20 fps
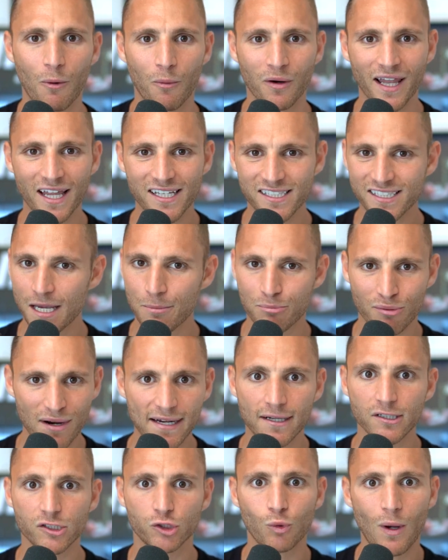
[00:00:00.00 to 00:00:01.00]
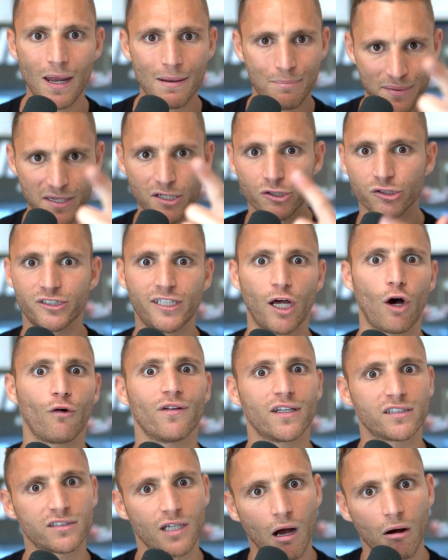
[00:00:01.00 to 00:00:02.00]
What did I say? Break a sweat. Be yourself.
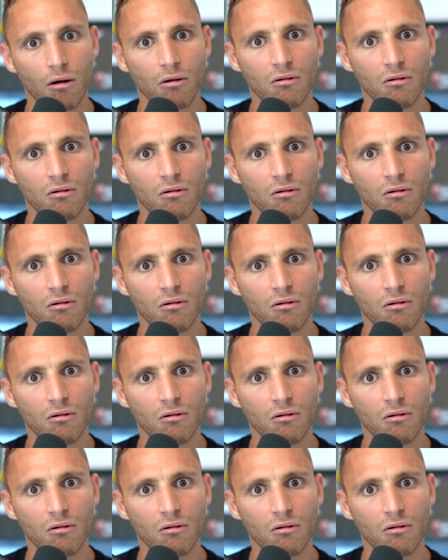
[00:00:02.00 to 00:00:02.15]
Let's go.